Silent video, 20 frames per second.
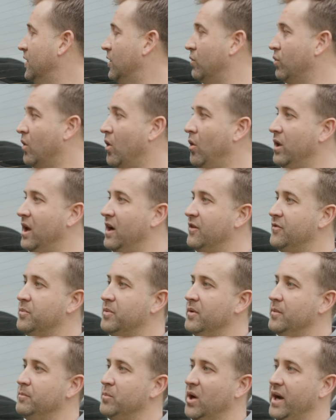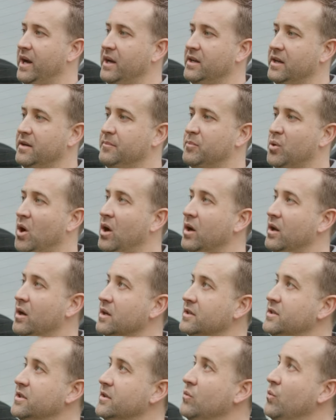the euroloft branded
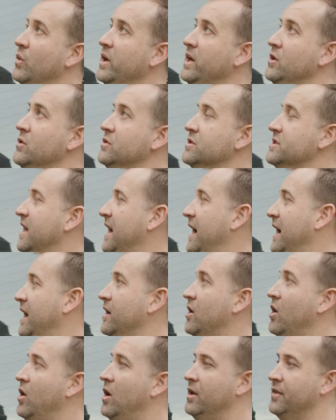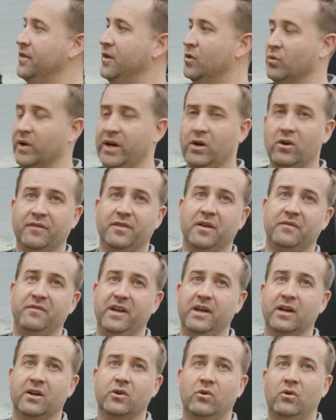product. We use that on the rear of the
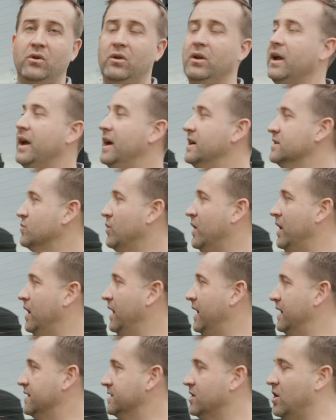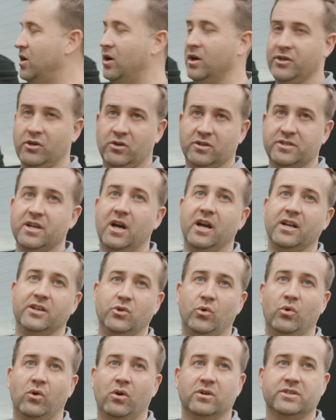vehicle as well as on your side
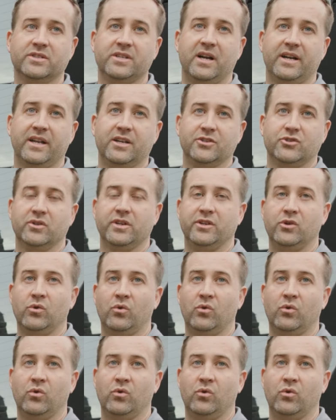door, side entry